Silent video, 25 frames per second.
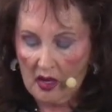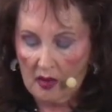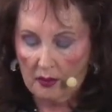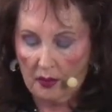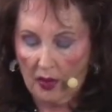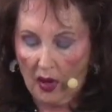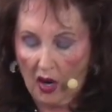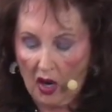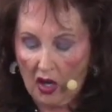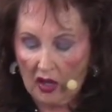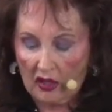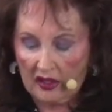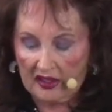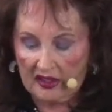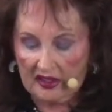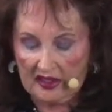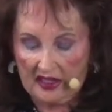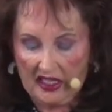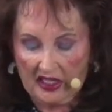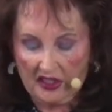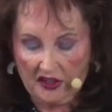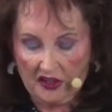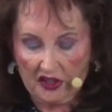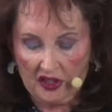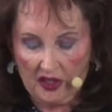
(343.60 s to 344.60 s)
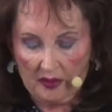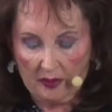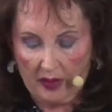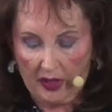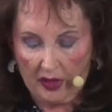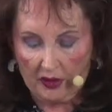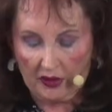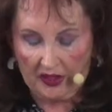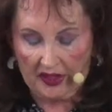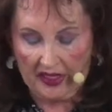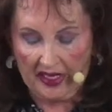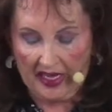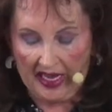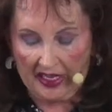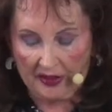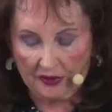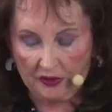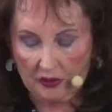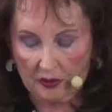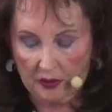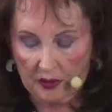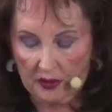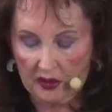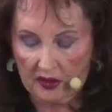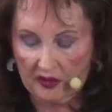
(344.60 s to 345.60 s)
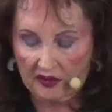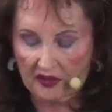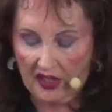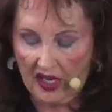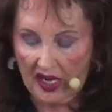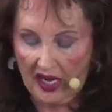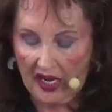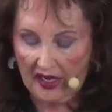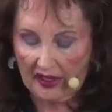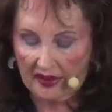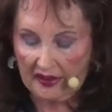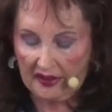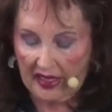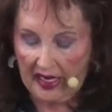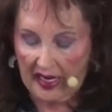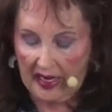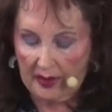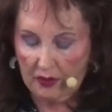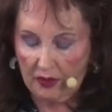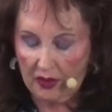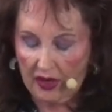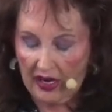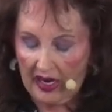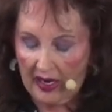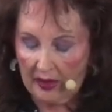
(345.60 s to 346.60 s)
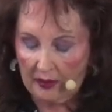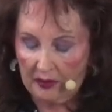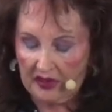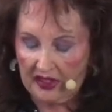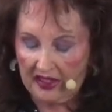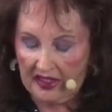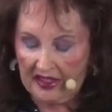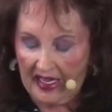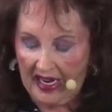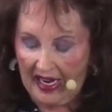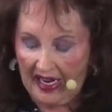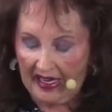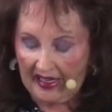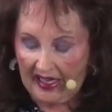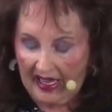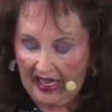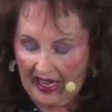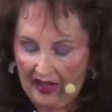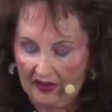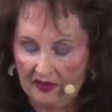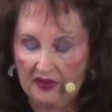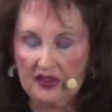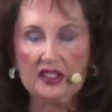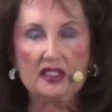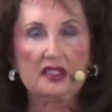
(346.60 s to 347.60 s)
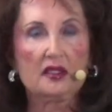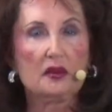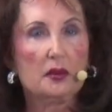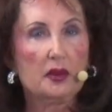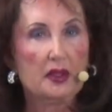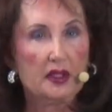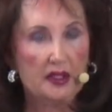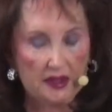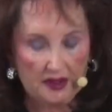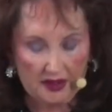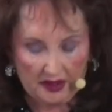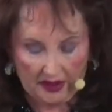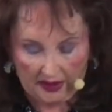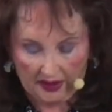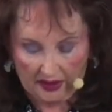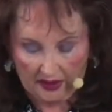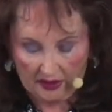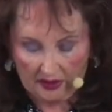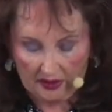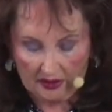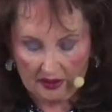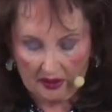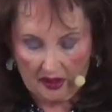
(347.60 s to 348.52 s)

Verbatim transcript: Paul is teaching about an attribute of God. Abraham did not have this ability.